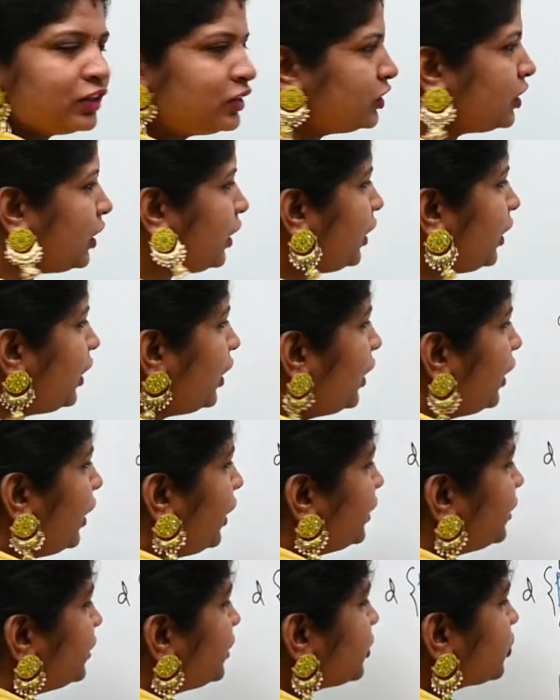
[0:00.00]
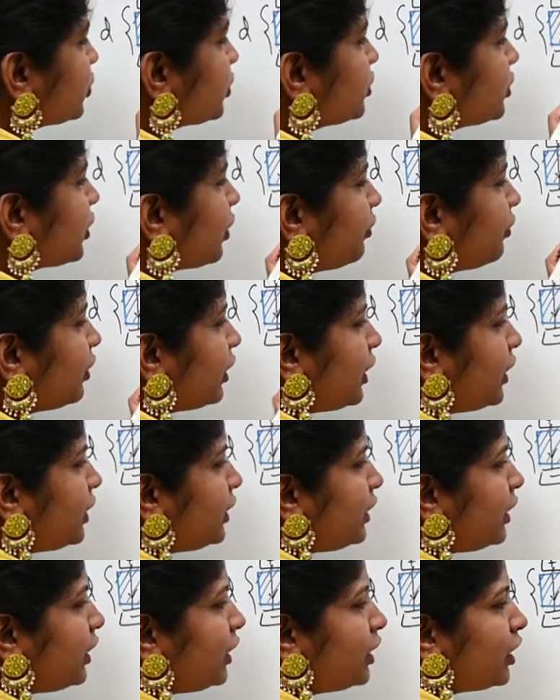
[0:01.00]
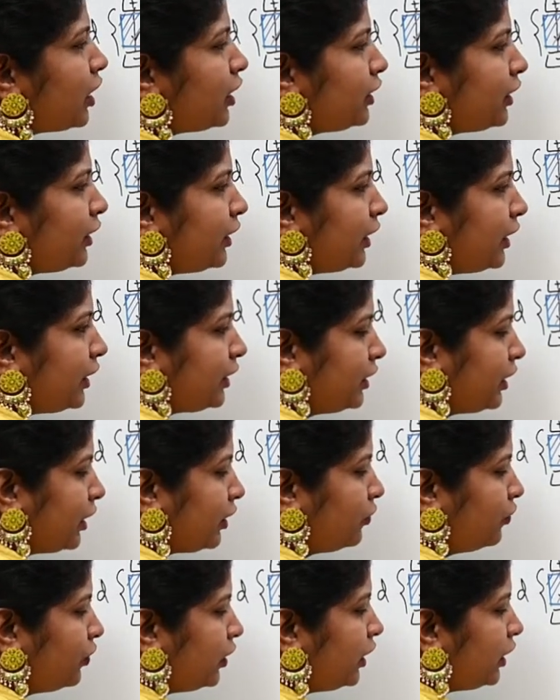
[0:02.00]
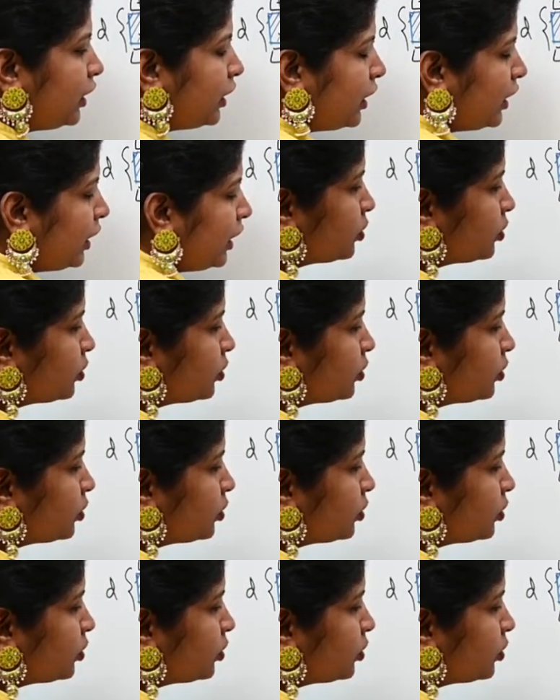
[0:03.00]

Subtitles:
See, this is our E0 electric field.